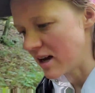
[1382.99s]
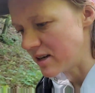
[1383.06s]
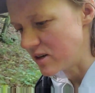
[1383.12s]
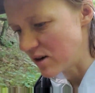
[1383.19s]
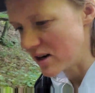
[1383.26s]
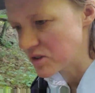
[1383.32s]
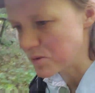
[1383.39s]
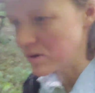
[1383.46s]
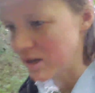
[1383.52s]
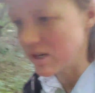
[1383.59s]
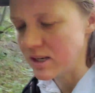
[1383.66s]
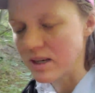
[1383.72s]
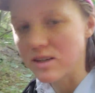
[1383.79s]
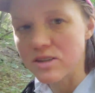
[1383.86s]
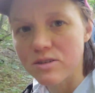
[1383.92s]
You know, as we're
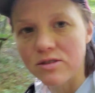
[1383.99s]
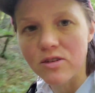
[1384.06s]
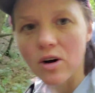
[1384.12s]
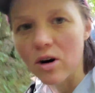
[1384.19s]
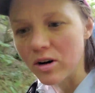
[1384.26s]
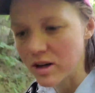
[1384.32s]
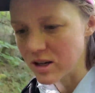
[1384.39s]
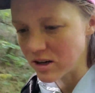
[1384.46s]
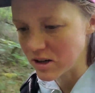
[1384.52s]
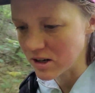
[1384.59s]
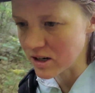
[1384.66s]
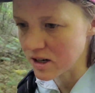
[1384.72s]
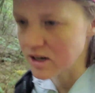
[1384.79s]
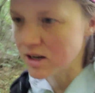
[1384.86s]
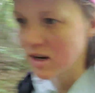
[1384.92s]
getting into fall
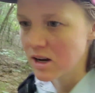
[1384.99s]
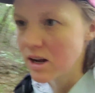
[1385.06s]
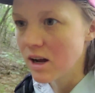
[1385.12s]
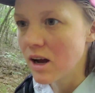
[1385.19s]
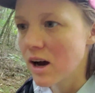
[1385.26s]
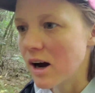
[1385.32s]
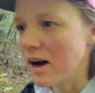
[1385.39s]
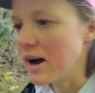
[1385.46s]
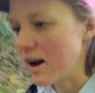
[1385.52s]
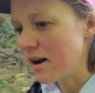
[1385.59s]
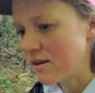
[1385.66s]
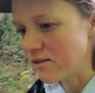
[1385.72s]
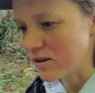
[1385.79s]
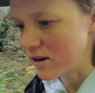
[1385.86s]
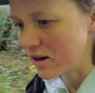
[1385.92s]
here, I
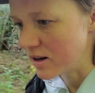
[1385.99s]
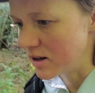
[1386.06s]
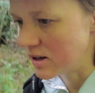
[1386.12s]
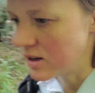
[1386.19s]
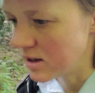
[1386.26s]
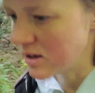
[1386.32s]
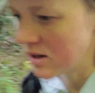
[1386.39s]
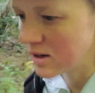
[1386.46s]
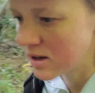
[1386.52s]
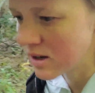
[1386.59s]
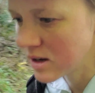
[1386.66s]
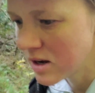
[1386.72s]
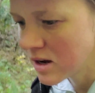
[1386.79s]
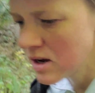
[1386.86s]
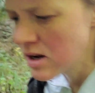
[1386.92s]
have
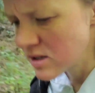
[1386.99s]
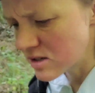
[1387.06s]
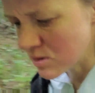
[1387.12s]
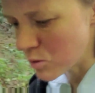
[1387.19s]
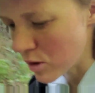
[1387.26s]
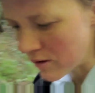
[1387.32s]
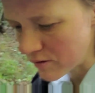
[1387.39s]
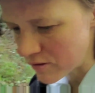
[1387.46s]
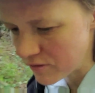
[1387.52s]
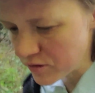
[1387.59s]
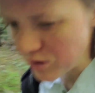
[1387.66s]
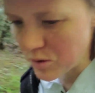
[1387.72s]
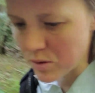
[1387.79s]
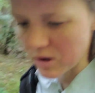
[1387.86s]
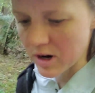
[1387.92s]
somewhat
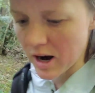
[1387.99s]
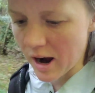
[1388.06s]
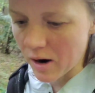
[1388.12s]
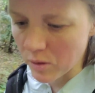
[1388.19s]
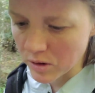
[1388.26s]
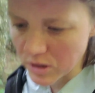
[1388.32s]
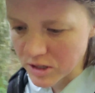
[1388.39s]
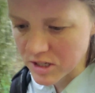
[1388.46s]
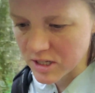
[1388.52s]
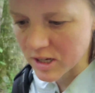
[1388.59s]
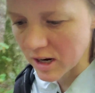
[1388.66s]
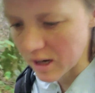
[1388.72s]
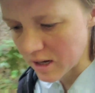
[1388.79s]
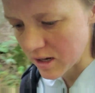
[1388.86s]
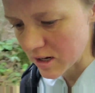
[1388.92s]
fewer hours to
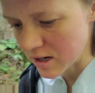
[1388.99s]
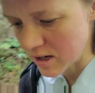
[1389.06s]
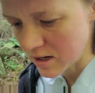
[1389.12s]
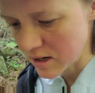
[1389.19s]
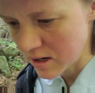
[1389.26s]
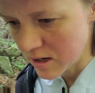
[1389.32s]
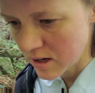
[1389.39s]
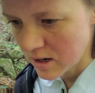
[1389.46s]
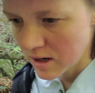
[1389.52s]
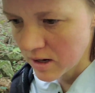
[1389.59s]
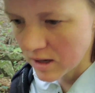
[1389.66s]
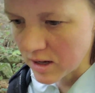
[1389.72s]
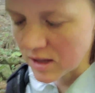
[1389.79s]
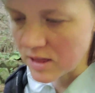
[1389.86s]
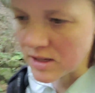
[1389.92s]
hike
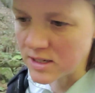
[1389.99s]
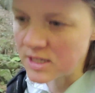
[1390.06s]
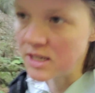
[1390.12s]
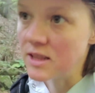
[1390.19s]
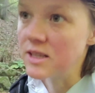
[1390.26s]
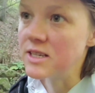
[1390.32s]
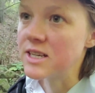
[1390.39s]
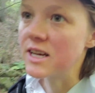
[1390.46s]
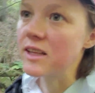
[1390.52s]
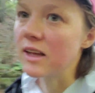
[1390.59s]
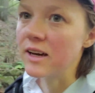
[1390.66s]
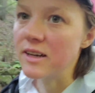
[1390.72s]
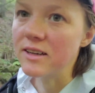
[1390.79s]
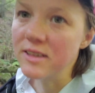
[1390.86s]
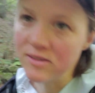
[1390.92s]
in the
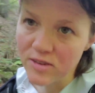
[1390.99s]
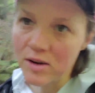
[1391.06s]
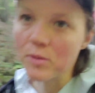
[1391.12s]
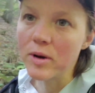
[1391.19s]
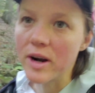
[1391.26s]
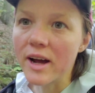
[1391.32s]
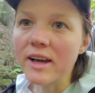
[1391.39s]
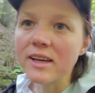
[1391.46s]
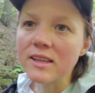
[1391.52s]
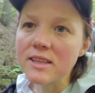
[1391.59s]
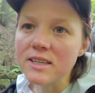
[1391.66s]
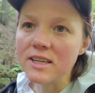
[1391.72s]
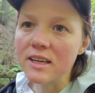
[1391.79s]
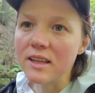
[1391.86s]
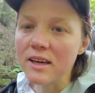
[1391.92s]
daylight, if I want to hike in
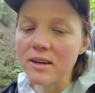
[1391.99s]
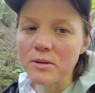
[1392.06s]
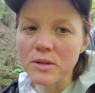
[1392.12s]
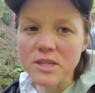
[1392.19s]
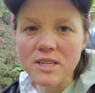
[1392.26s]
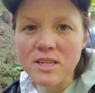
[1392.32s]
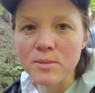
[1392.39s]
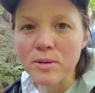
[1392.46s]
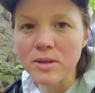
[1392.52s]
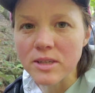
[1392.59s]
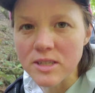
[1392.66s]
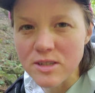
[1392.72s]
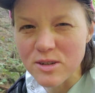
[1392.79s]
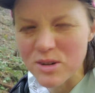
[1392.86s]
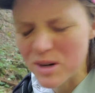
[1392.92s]
the daylight, which I
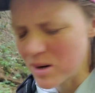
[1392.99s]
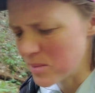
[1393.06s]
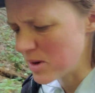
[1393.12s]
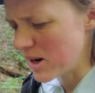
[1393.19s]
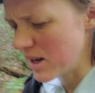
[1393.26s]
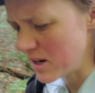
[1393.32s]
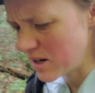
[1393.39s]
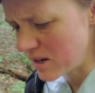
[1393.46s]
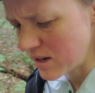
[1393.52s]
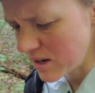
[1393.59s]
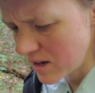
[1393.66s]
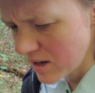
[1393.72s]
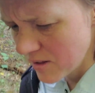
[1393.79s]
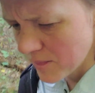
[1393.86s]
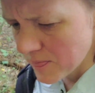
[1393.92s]
typically do. I'm not
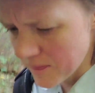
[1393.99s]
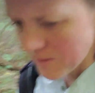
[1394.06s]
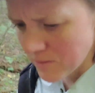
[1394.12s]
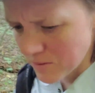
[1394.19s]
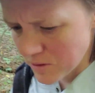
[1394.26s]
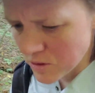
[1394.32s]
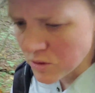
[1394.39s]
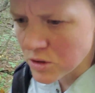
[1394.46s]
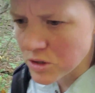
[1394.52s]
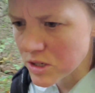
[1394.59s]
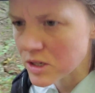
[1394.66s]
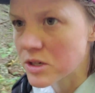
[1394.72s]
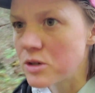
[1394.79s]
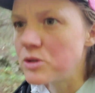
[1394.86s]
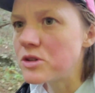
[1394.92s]

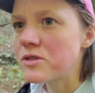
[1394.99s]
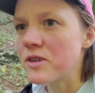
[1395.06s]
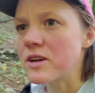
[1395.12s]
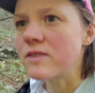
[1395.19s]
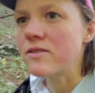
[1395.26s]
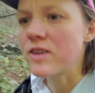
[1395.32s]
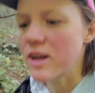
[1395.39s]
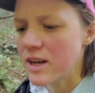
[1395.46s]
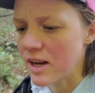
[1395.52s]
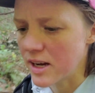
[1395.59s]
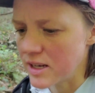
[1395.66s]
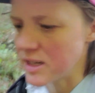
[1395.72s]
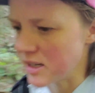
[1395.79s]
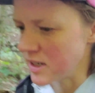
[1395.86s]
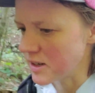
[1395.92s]
usually a huge fan of night
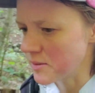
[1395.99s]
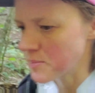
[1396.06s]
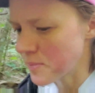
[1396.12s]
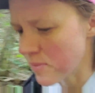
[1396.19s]
hiking.